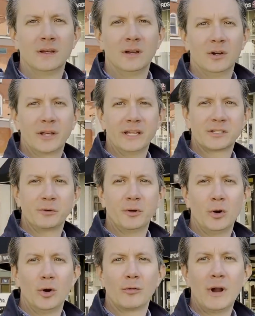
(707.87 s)
Okay, so we
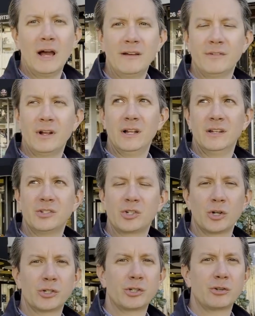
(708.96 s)
arrived on
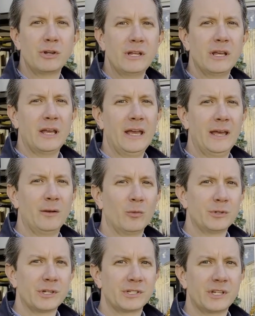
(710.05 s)
Church Street, and
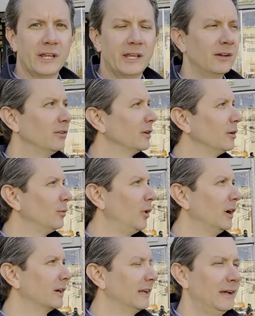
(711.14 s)
we're just taking a little
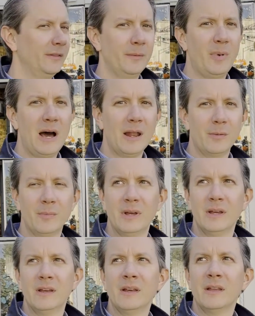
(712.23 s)
walk down the bottom.
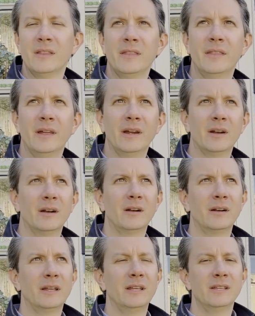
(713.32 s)

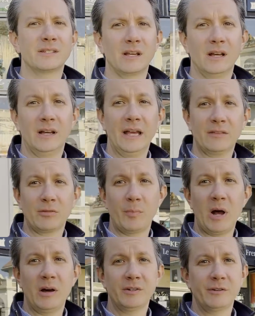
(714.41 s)
There is
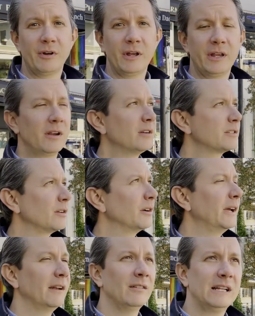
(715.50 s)
Anthropologie right here. So
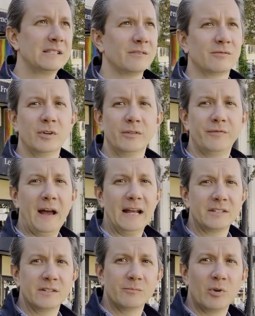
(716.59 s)
again, lots of good
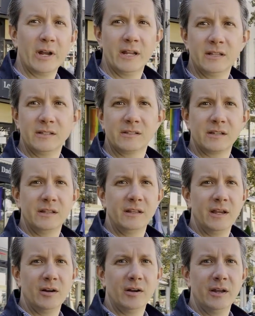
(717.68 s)
fashion brands in
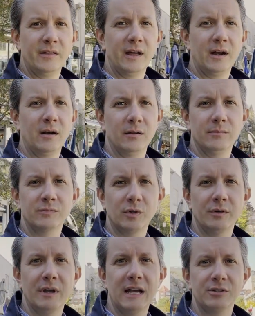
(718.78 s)
the area that are
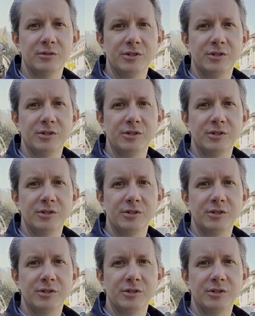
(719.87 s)
sort of national